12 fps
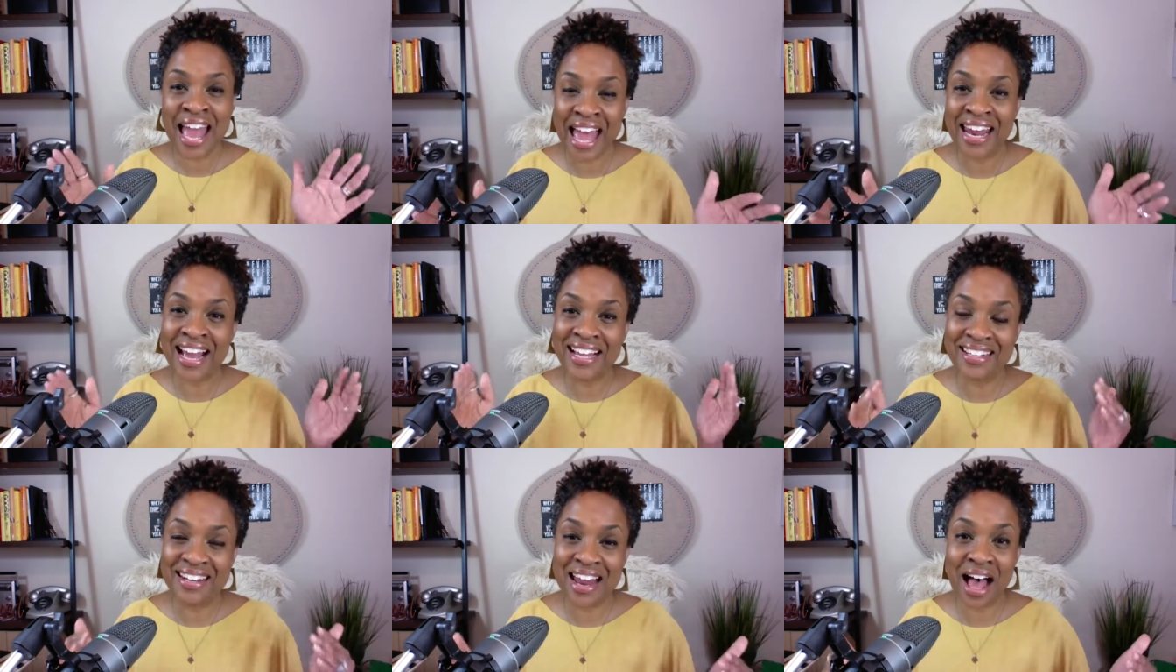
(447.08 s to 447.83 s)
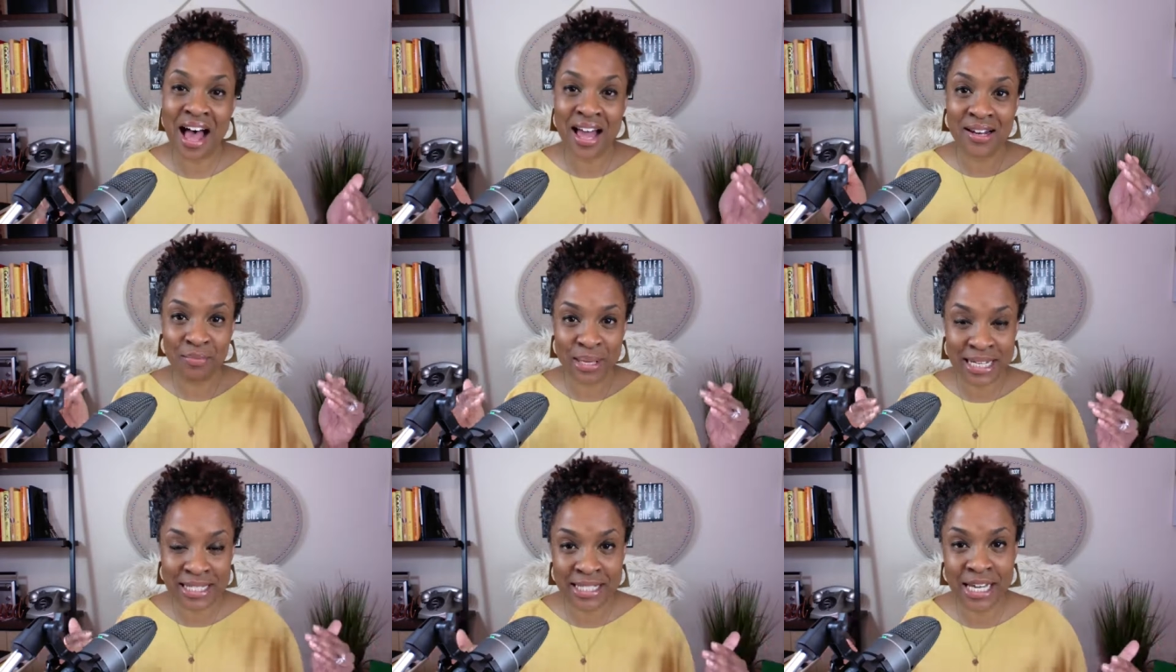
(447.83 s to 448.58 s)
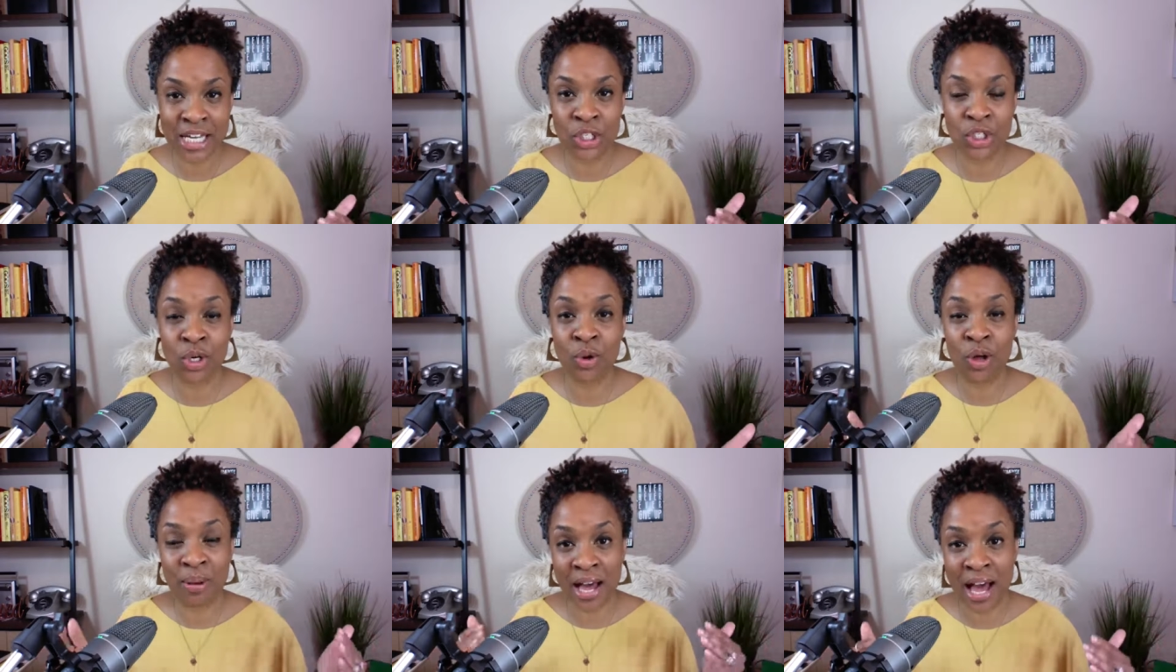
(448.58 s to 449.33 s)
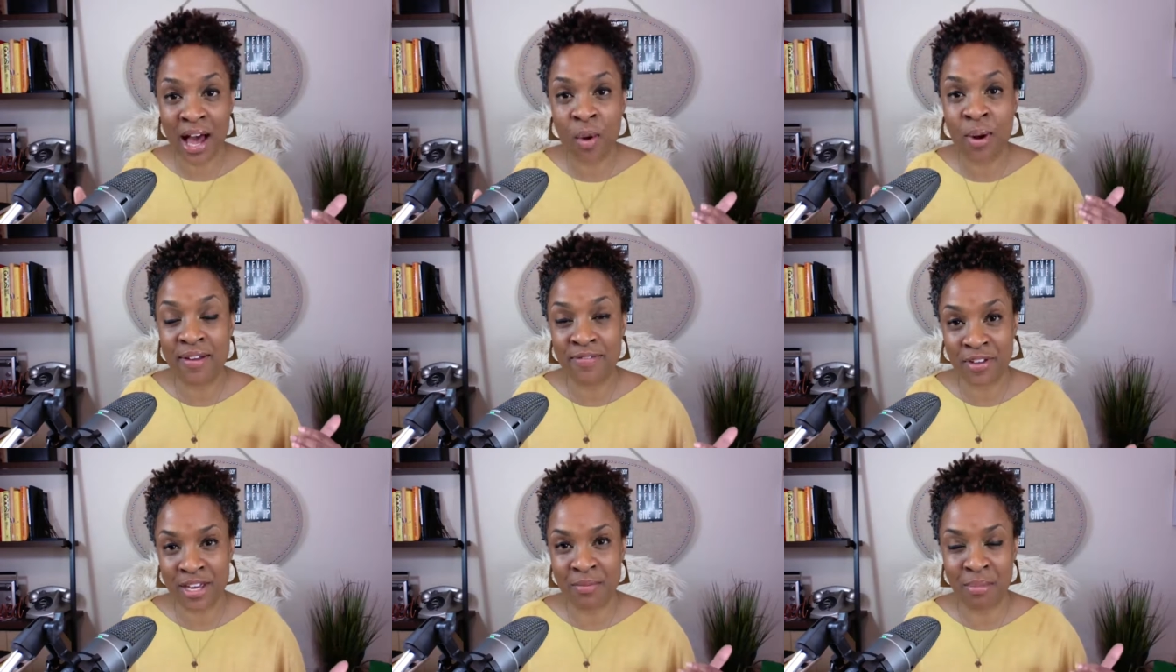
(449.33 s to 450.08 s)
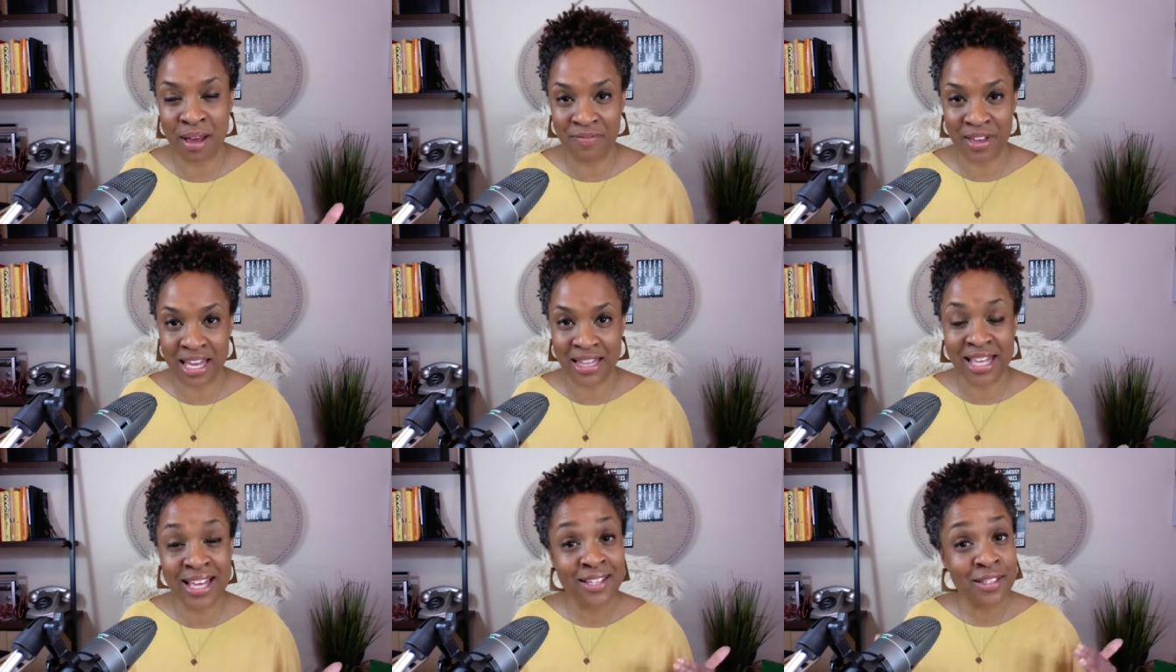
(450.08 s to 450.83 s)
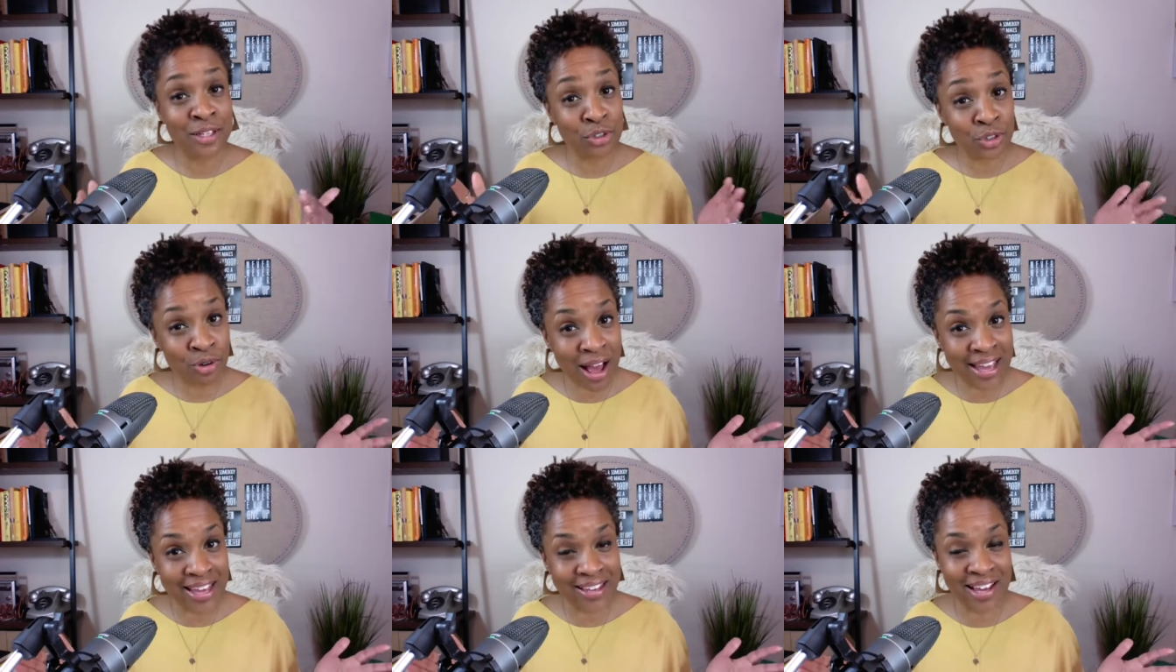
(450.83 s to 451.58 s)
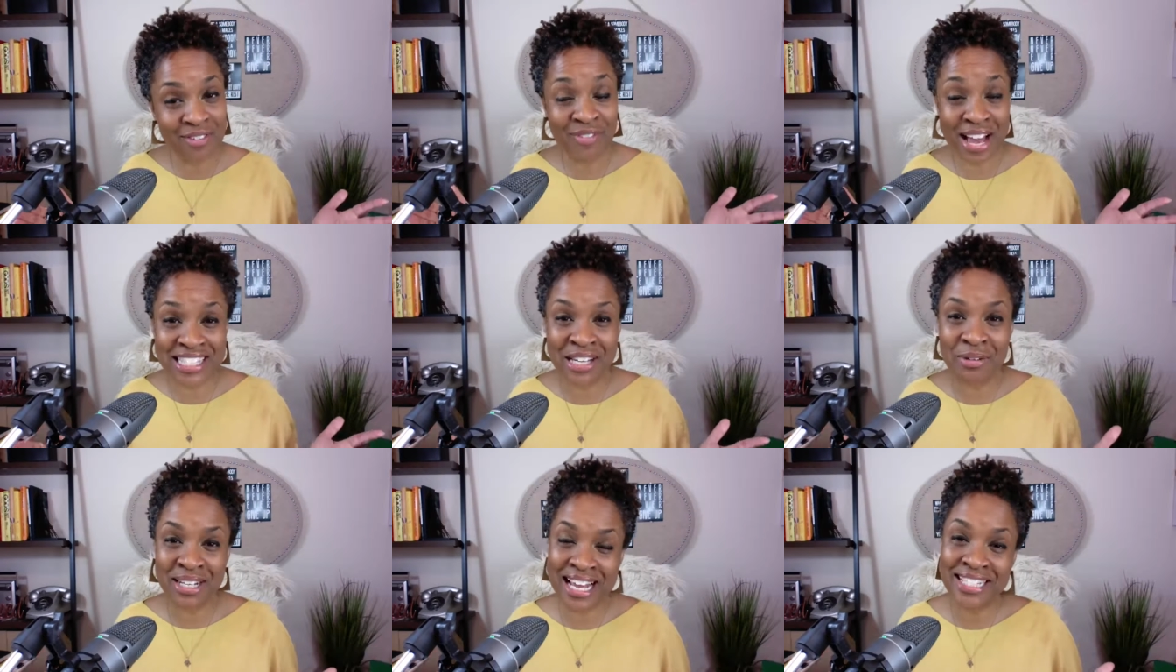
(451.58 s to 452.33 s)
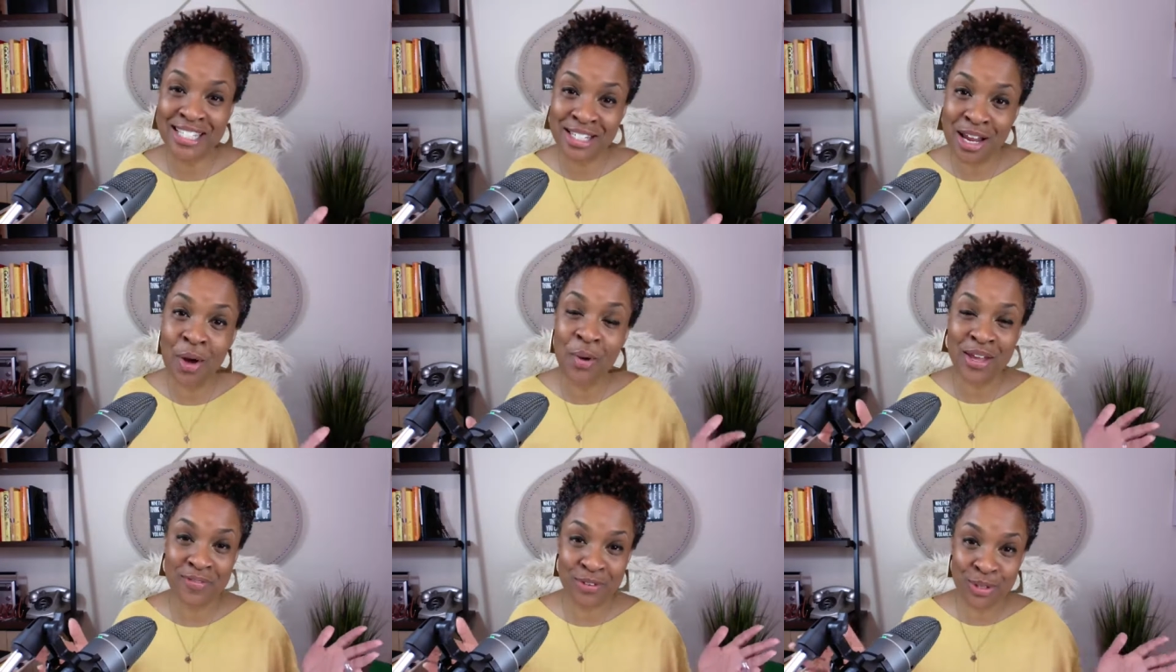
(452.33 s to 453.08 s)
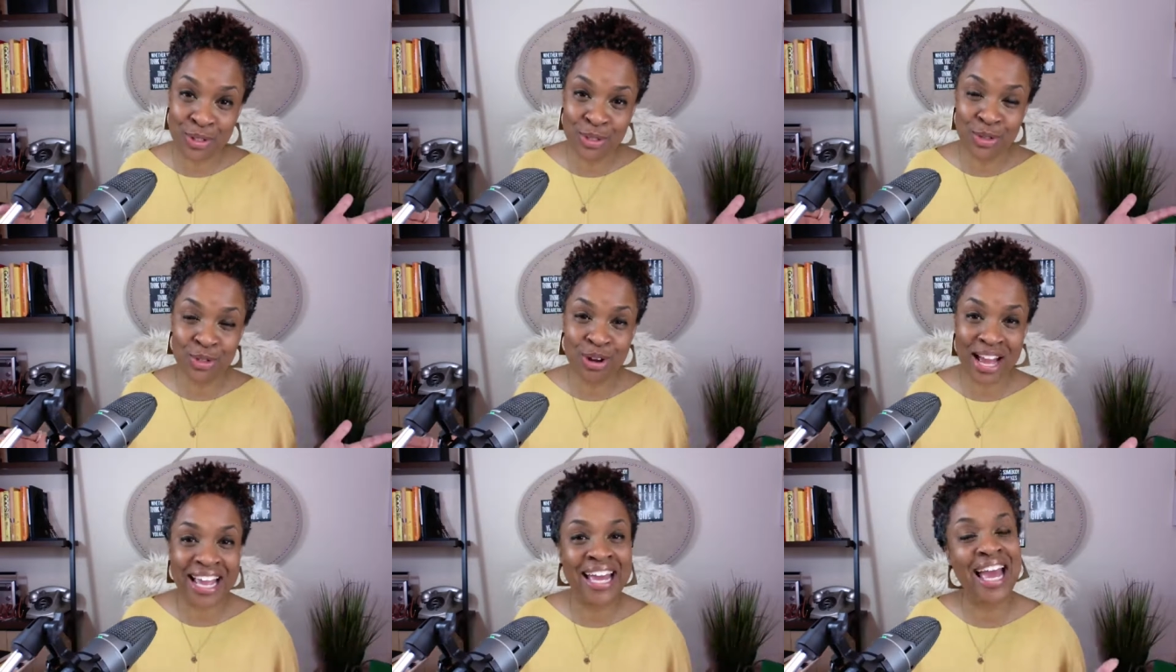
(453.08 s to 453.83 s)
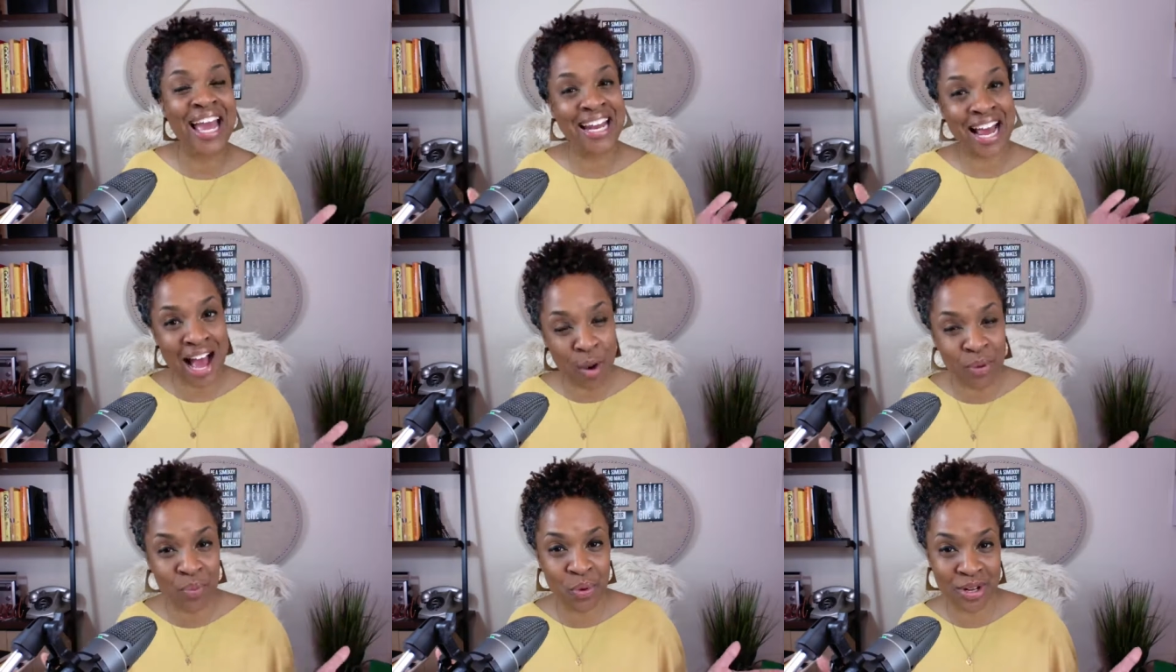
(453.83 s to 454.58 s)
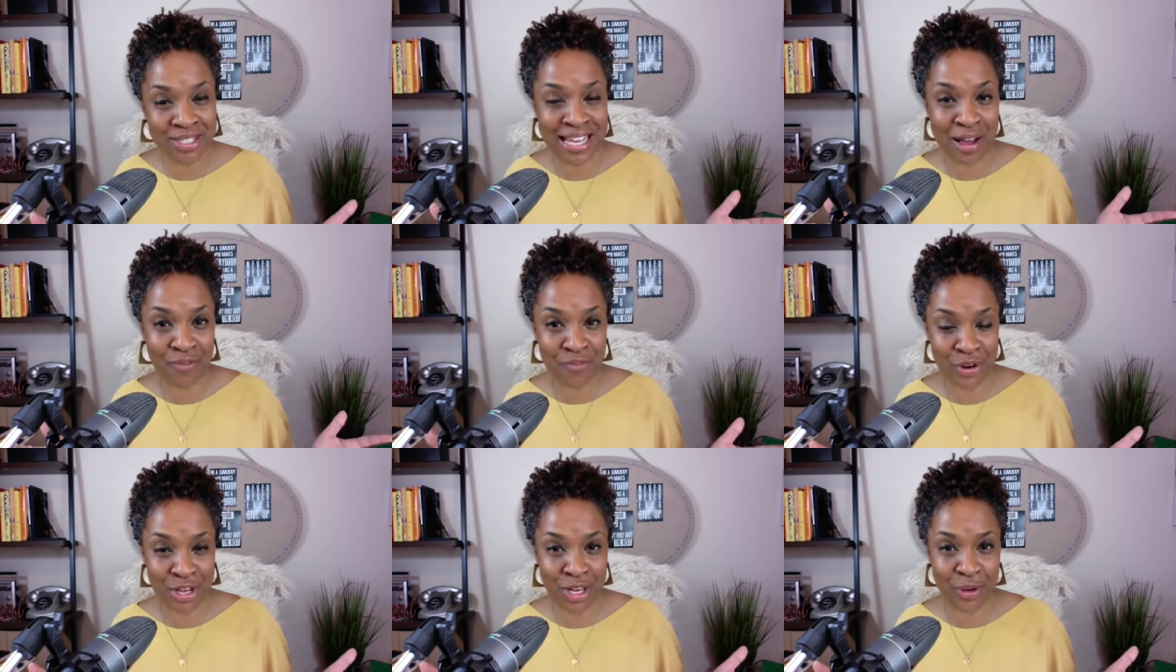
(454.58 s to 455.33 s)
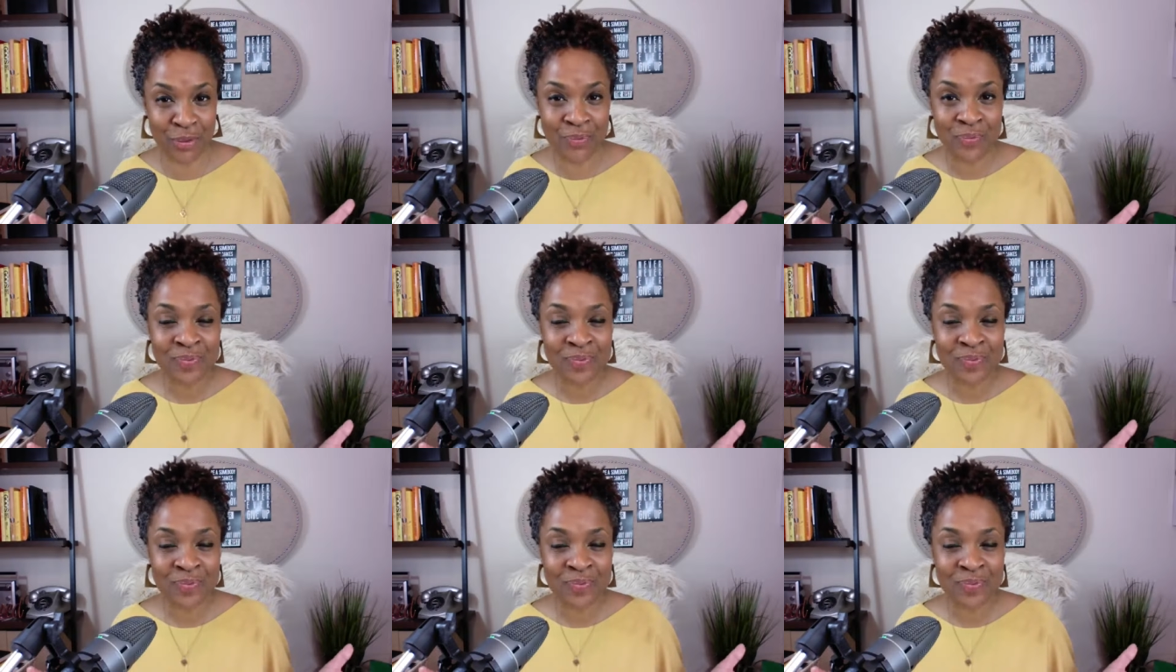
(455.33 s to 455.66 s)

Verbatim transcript: had I not been intentional about how I feed my faith. So try it. In fact, I would like to know if you do try it and how it works out for you.